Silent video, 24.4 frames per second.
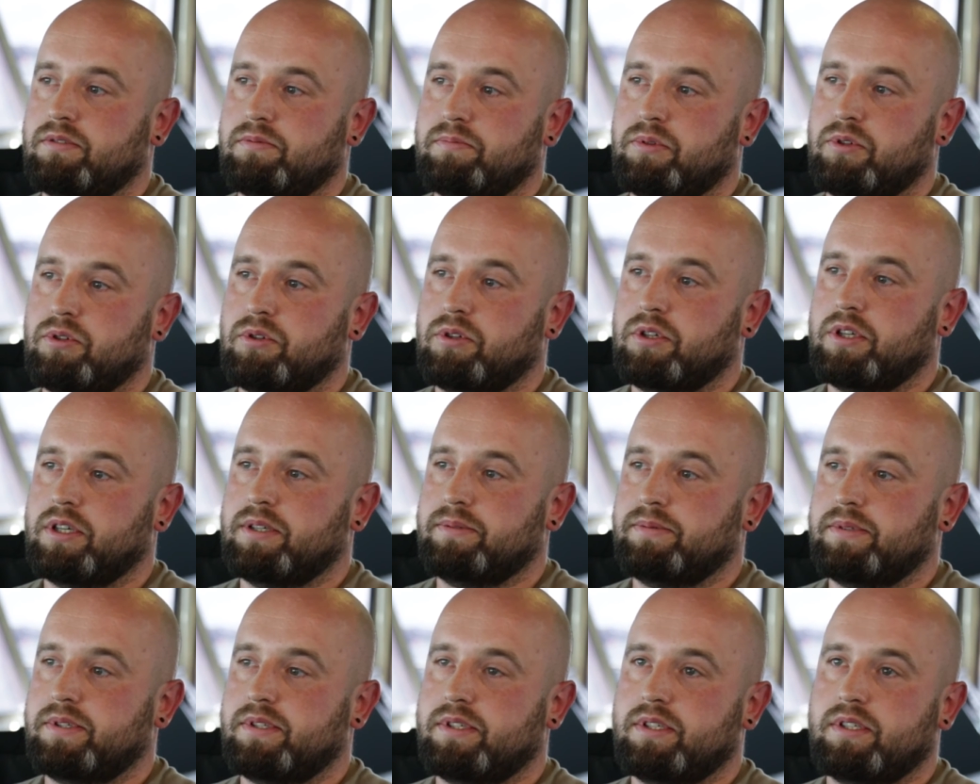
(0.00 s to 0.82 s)
or
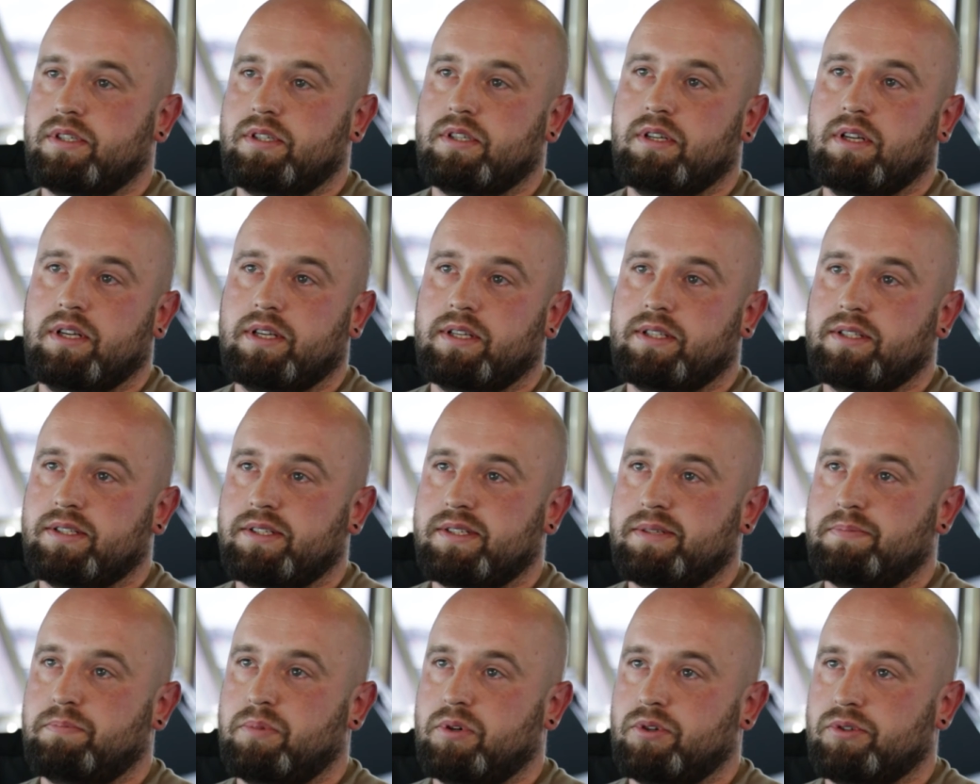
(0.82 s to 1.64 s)
programs like a
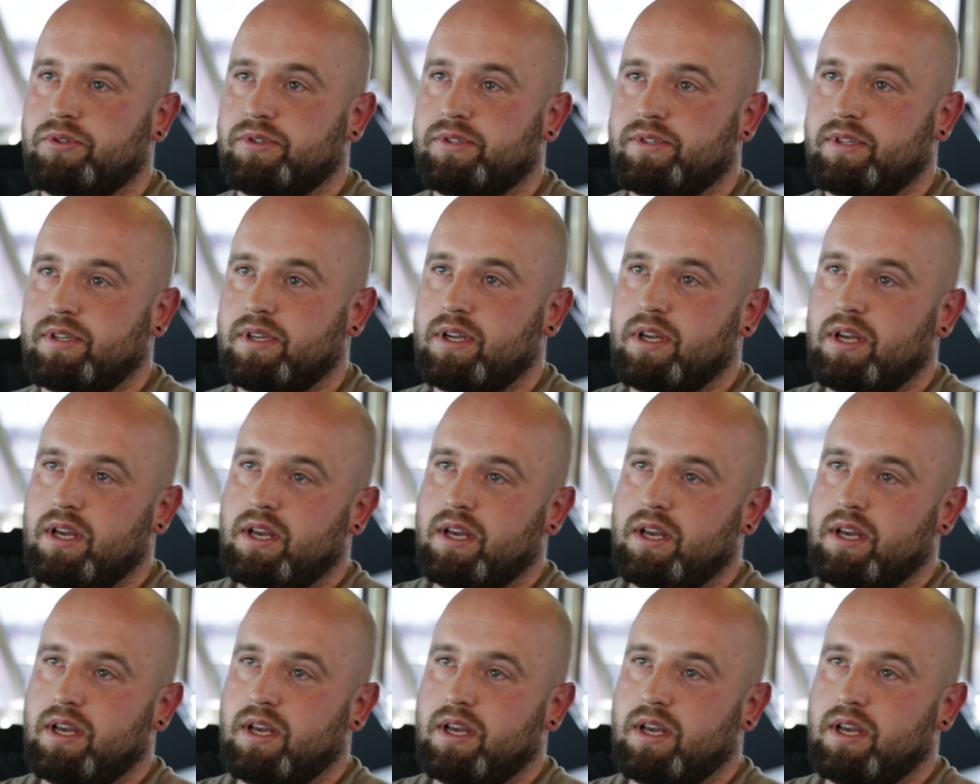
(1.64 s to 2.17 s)
SPOS.